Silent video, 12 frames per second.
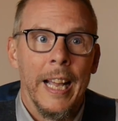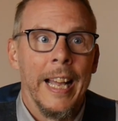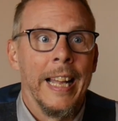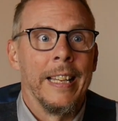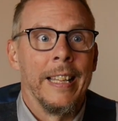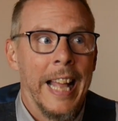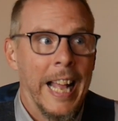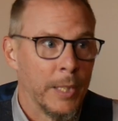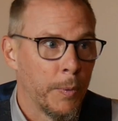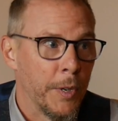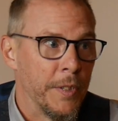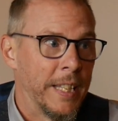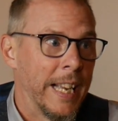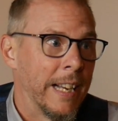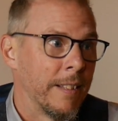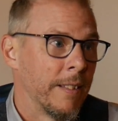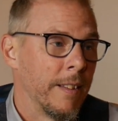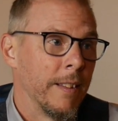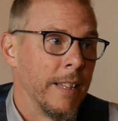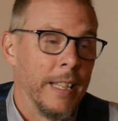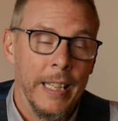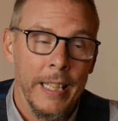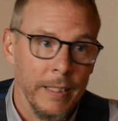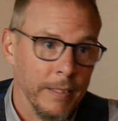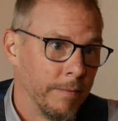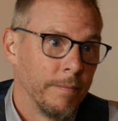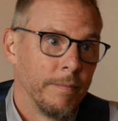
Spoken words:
And that's where you get the